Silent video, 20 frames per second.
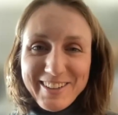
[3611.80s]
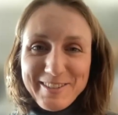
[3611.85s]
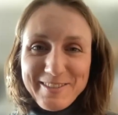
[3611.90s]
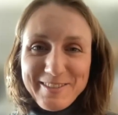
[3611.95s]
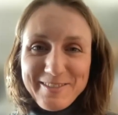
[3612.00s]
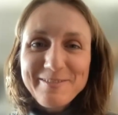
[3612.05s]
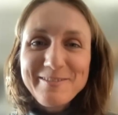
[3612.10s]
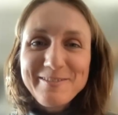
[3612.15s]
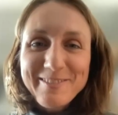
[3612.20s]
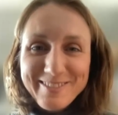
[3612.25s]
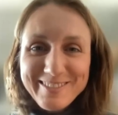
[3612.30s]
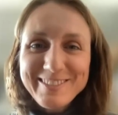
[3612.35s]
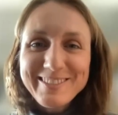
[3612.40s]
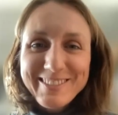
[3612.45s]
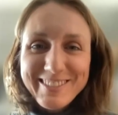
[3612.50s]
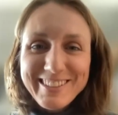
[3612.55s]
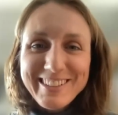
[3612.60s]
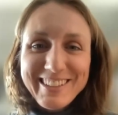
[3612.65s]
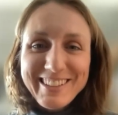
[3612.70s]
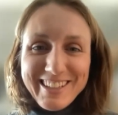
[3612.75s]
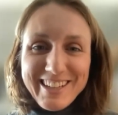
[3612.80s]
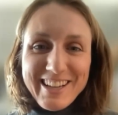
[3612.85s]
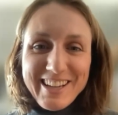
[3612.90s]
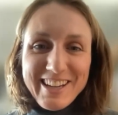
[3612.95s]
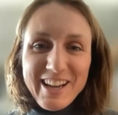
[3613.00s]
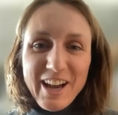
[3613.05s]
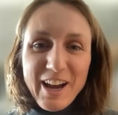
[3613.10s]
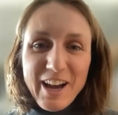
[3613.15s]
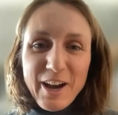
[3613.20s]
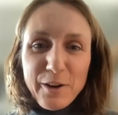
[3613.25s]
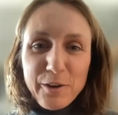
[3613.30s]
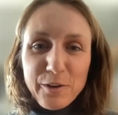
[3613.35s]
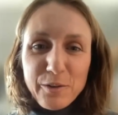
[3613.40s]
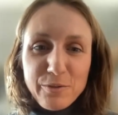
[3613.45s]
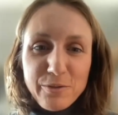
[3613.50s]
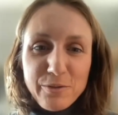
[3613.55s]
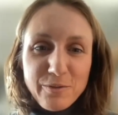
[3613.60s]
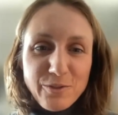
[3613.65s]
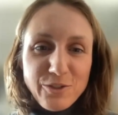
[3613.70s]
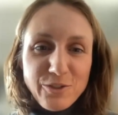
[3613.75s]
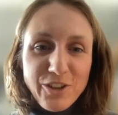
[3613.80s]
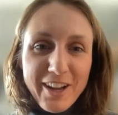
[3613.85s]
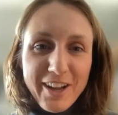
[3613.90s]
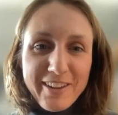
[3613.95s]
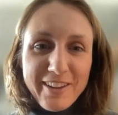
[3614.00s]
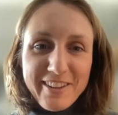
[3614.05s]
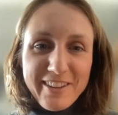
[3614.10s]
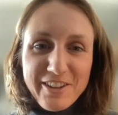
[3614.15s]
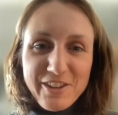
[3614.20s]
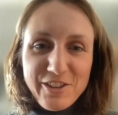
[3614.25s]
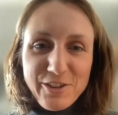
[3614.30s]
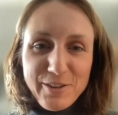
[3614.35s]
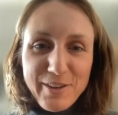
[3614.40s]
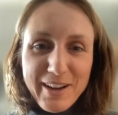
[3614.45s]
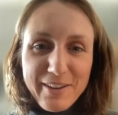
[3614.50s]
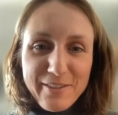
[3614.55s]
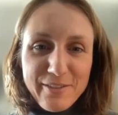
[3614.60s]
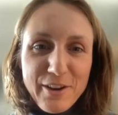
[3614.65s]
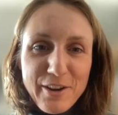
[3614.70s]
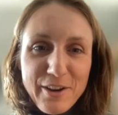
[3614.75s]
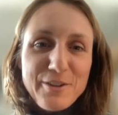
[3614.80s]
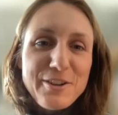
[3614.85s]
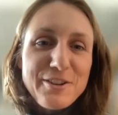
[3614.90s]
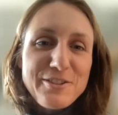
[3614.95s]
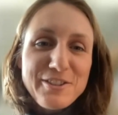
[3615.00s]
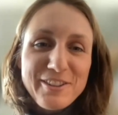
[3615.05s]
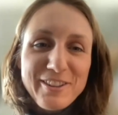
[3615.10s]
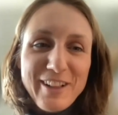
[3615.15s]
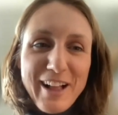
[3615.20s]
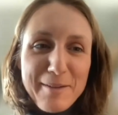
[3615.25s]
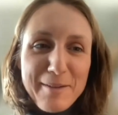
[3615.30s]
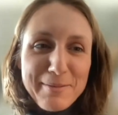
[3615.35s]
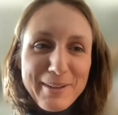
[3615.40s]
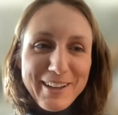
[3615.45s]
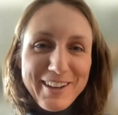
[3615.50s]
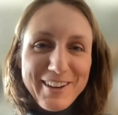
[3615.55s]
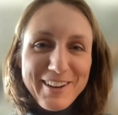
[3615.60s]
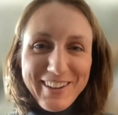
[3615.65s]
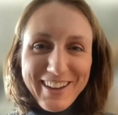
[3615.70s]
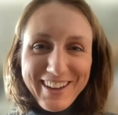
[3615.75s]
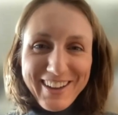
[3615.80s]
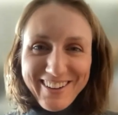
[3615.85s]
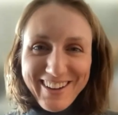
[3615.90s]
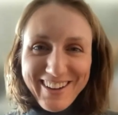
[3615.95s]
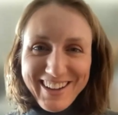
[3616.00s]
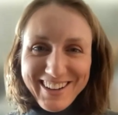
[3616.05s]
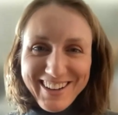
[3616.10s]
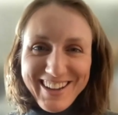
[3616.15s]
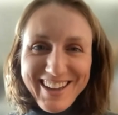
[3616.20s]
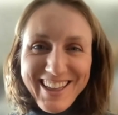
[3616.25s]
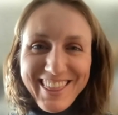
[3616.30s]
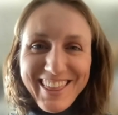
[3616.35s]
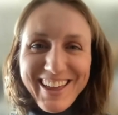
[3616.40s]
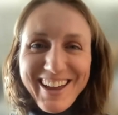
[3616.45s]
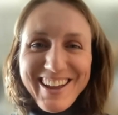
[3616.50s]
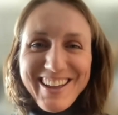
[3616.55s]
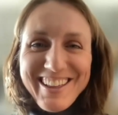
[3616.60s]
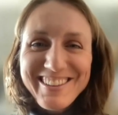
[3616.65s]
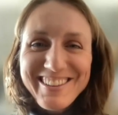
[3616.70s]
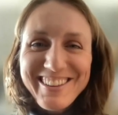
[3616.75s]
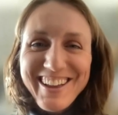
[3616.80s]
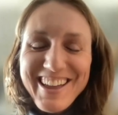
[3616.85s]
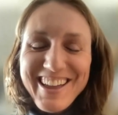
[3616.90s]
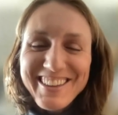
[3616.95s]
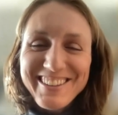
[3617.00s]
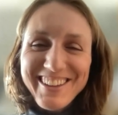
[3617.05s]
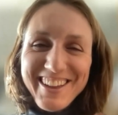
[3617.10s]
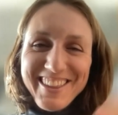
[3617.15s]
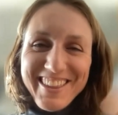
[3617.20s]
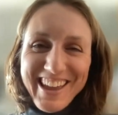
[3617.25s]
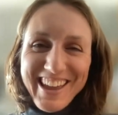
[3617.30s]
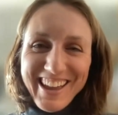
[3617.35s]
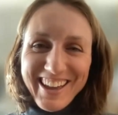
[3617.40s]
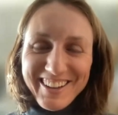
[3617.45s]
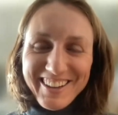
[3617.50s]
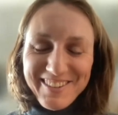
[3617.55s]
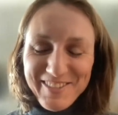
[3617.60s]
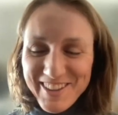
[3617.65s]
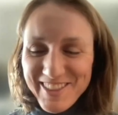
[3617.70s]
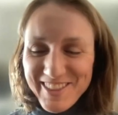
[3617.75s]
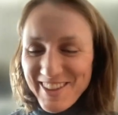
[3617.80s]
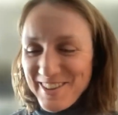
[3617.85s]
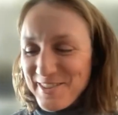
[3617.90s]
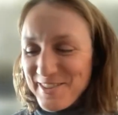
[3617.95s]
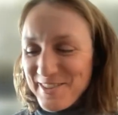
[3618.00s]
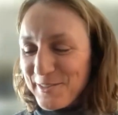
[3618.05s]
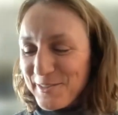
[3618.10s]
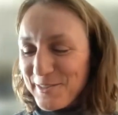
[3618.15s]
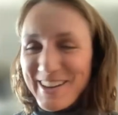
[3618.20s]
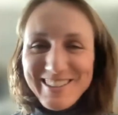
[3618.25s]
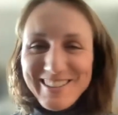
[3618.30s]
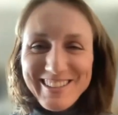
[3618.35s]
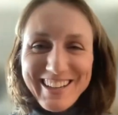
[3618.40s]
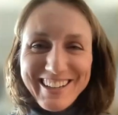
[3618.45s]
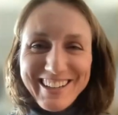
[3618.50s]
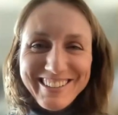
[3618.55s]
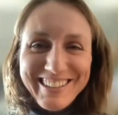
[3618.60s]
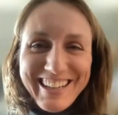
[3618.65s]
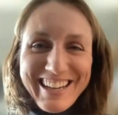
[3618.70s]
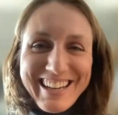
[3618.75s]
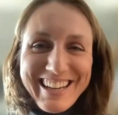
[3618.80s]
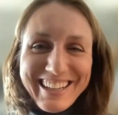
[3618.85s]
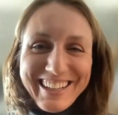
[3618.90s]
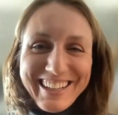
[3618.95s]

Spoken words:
you. Oh, Jonathan, did you have, oh, you're just clapping. Okay, great. I saw the hand. I thought it was a raised hand.